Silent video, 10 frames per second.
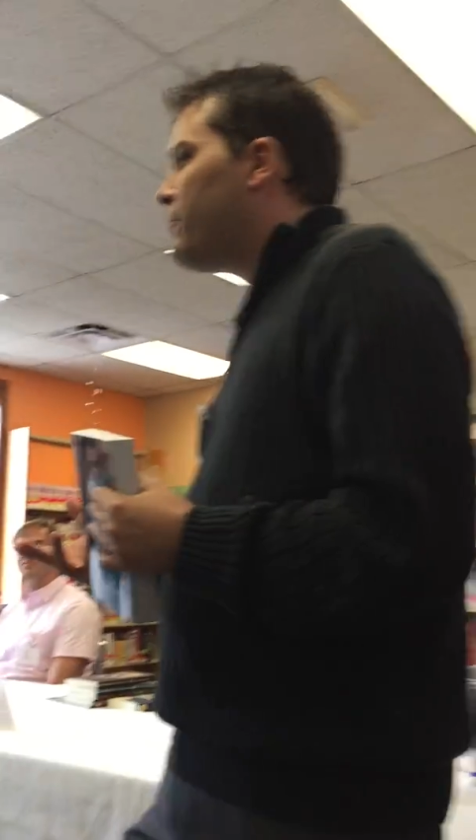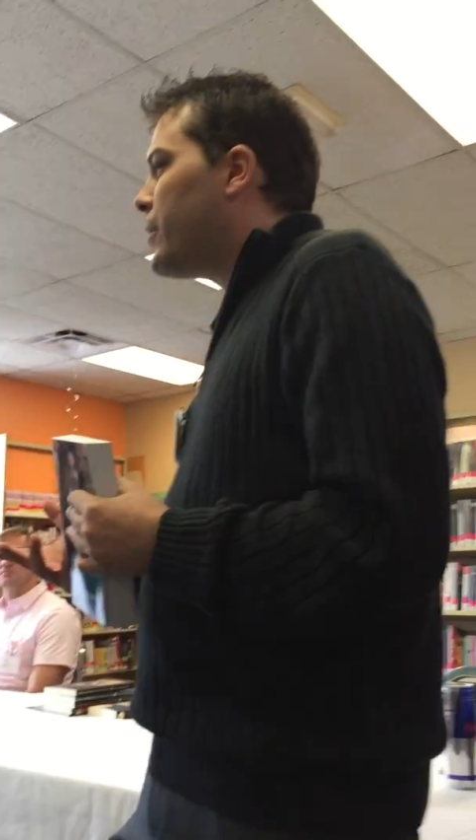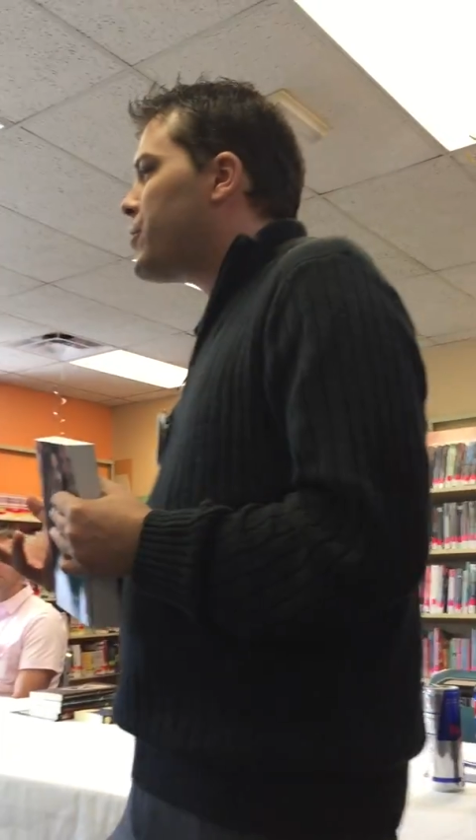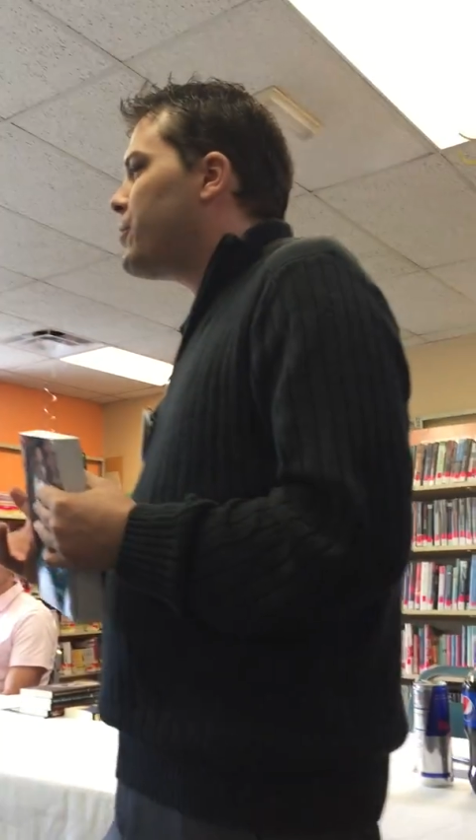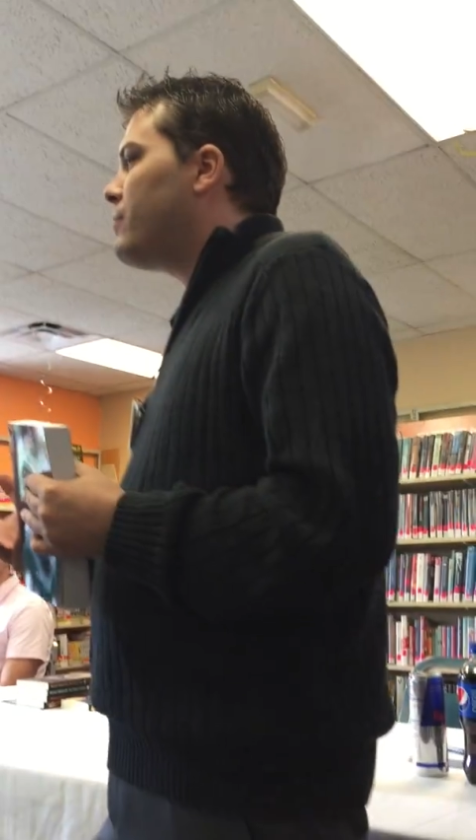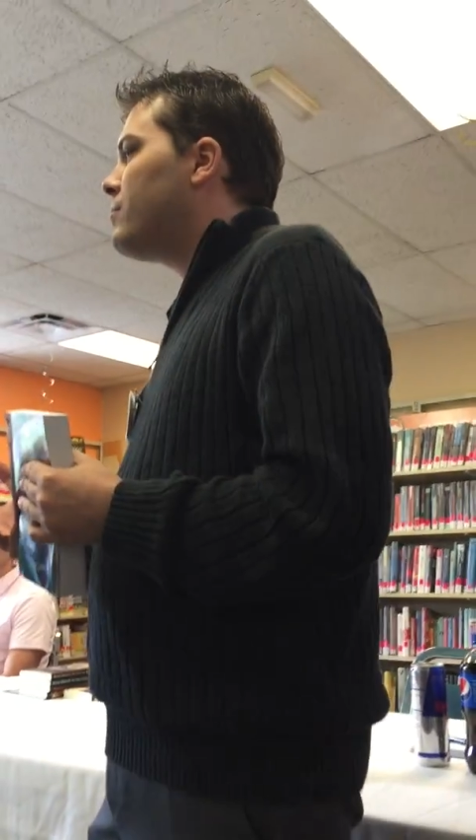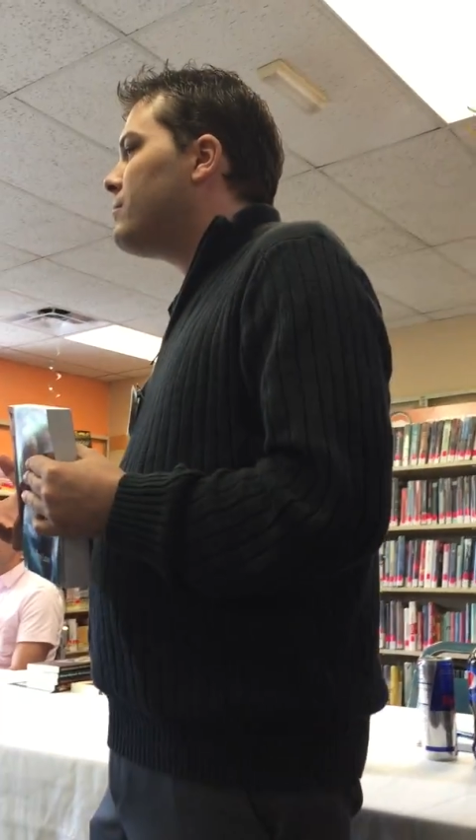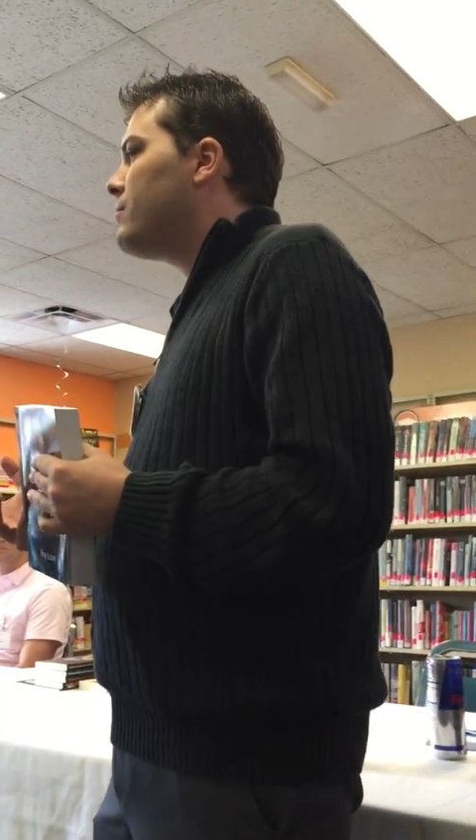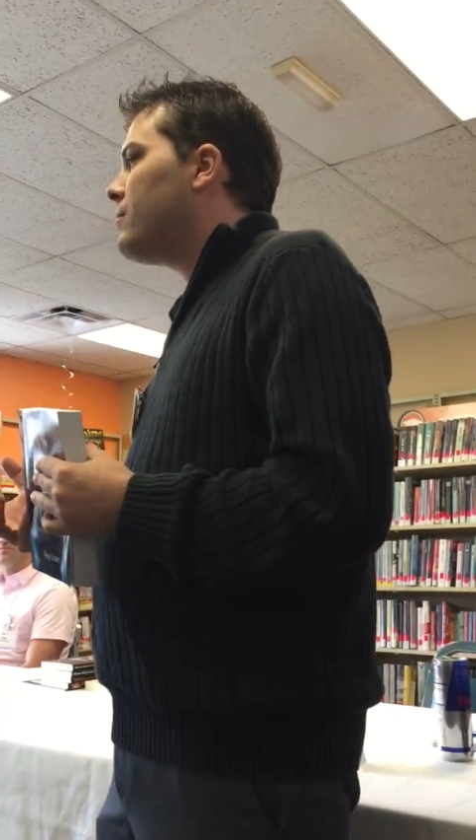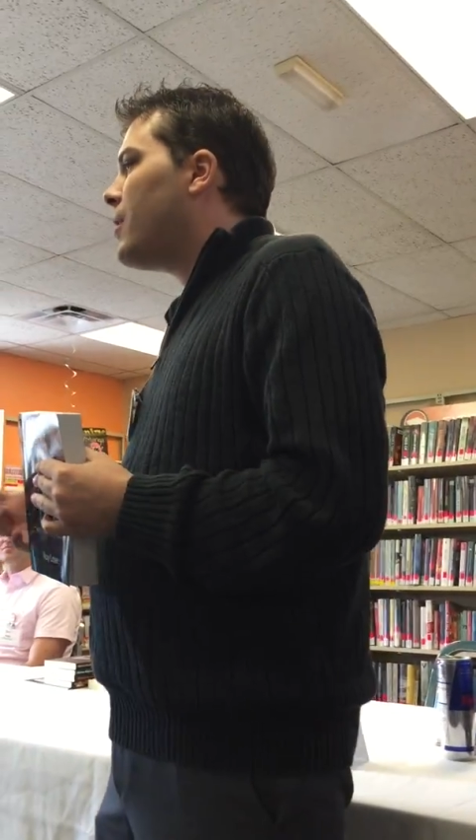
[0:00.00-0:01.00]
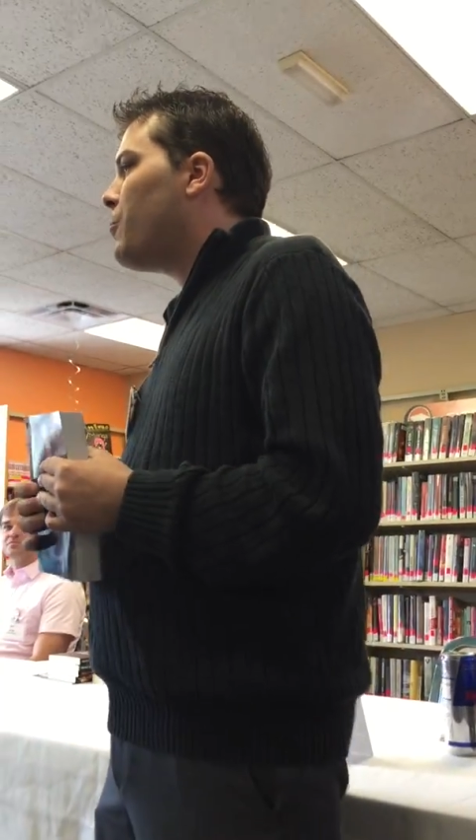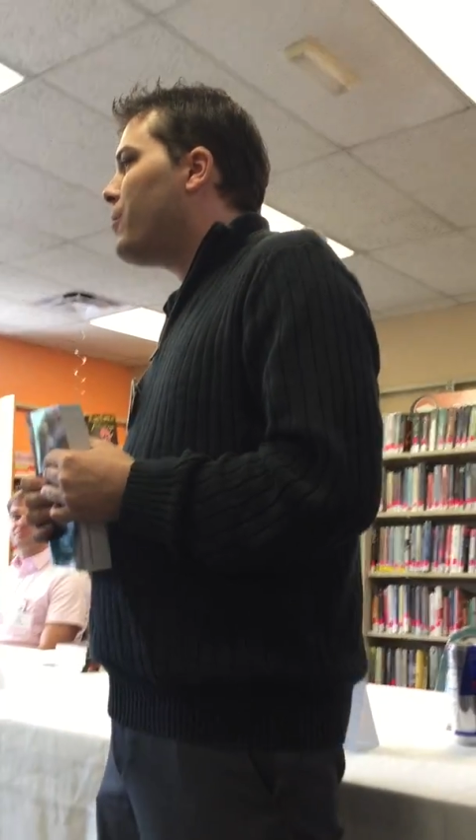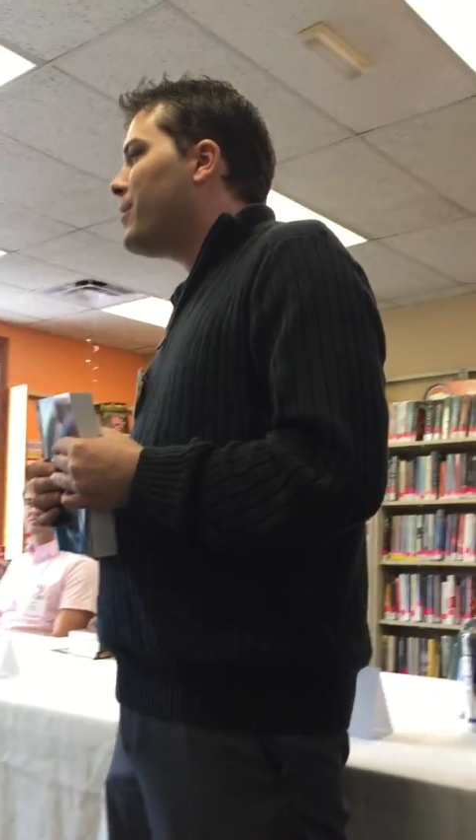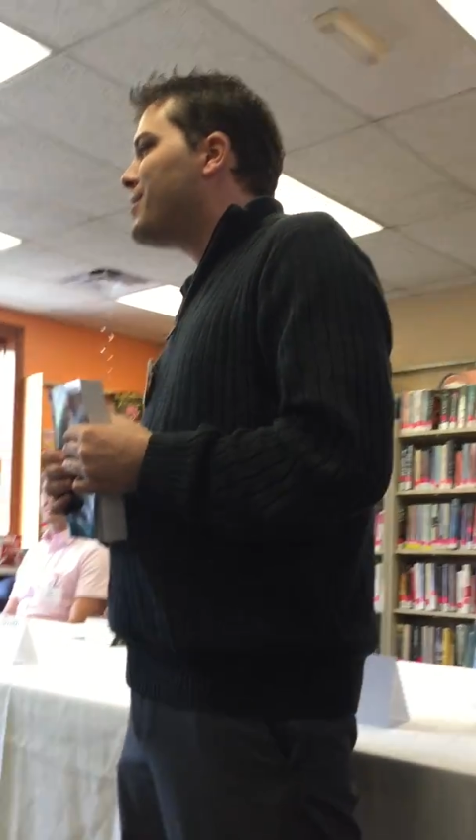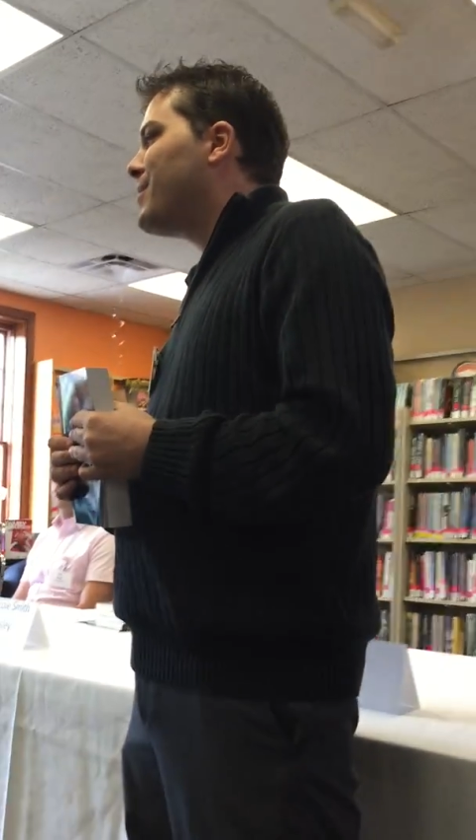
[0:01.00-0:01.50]
fiction. I
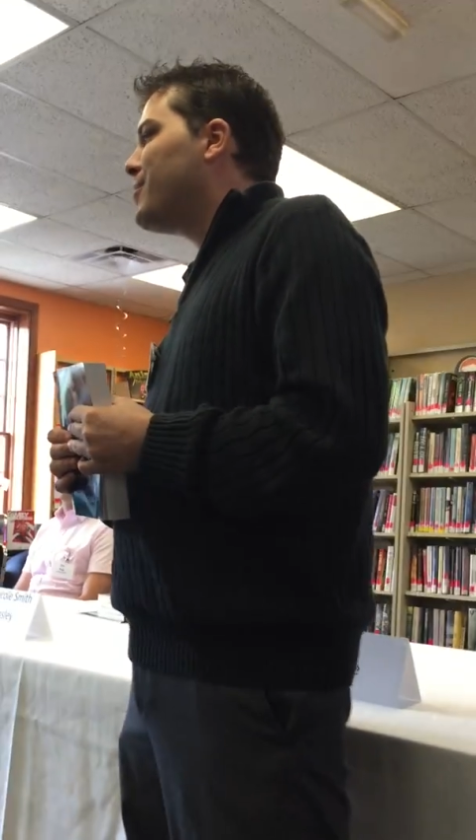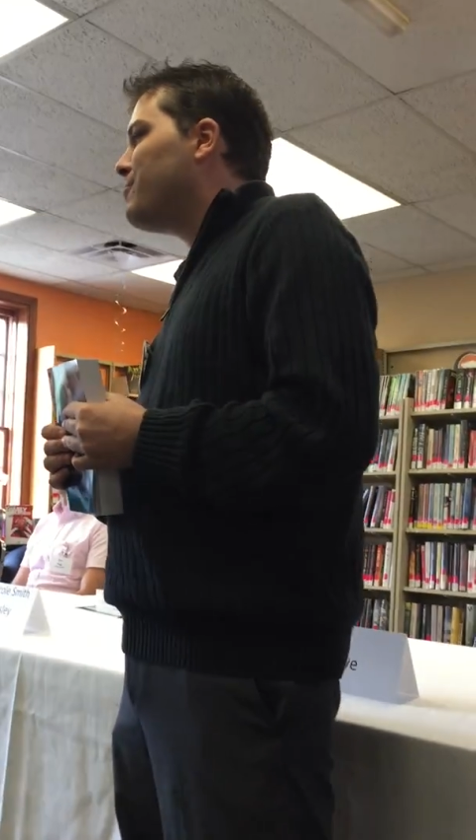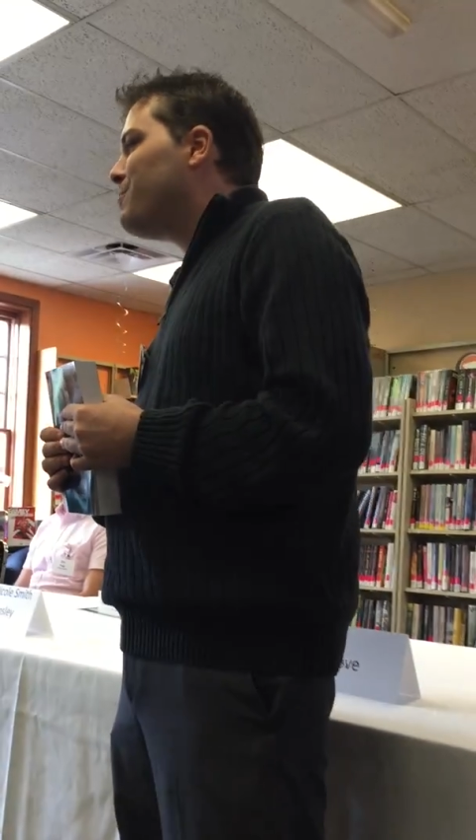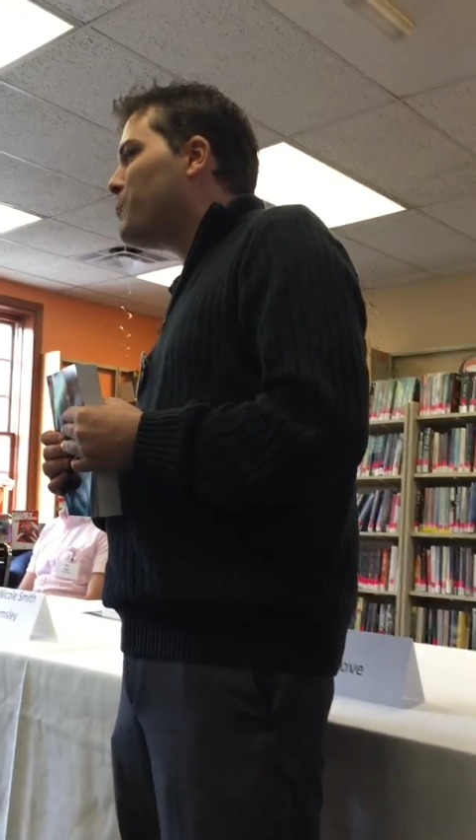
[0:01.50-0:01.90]
wanted to